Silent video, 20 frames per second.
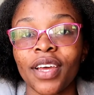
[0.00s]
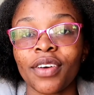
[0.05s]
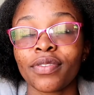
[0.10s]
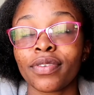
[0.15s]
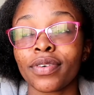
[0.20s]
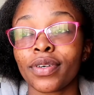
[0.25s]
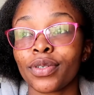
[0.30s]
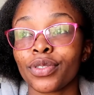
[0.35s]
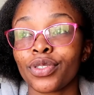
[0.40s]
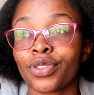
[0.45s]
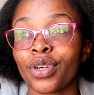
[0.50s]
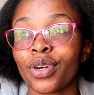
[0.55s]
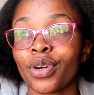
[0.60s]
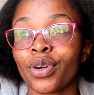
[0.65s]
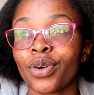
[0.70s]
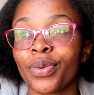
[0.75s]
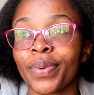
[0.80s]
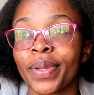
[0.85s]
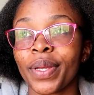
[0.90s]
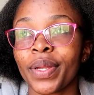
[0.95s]
For
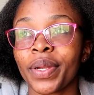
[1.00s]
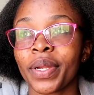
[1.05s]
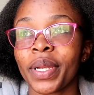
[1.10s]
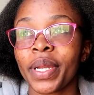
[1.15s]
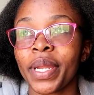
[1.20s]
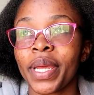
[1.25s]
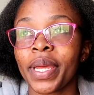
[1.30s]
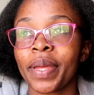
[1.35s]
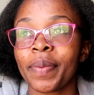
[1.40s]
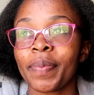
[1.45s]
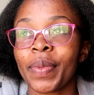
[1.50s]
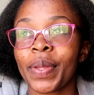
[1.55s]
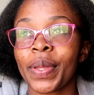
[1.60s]
control, we're gonna name